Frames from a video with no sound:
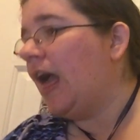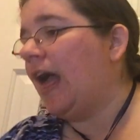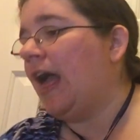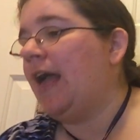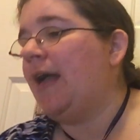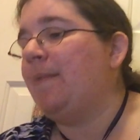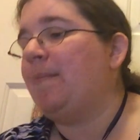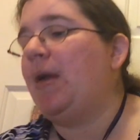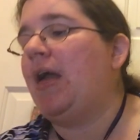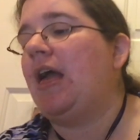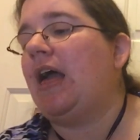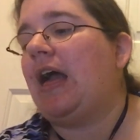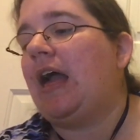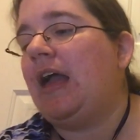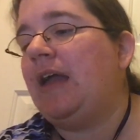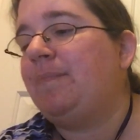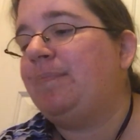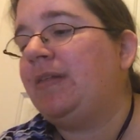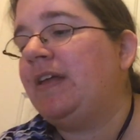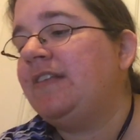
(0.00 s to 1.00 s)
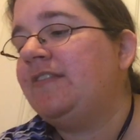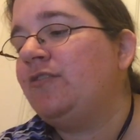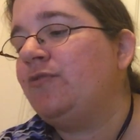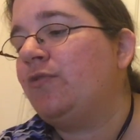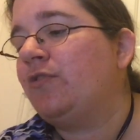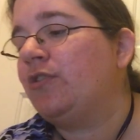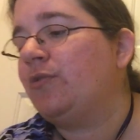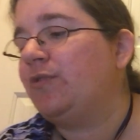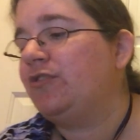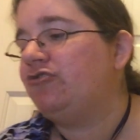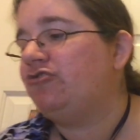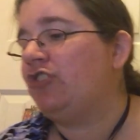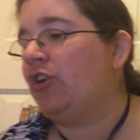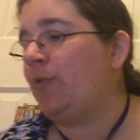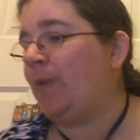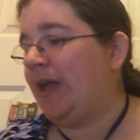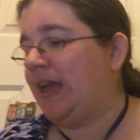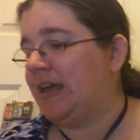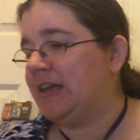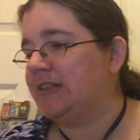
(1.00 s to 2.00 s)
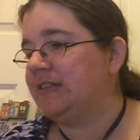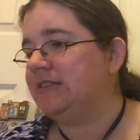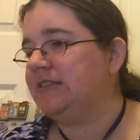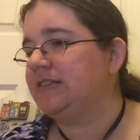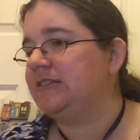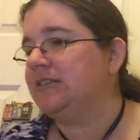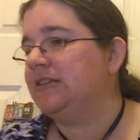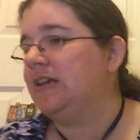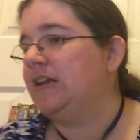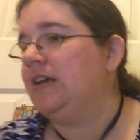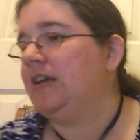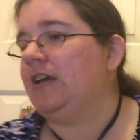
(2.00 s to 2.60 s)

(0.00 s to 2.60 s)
I had placed an order with Joann's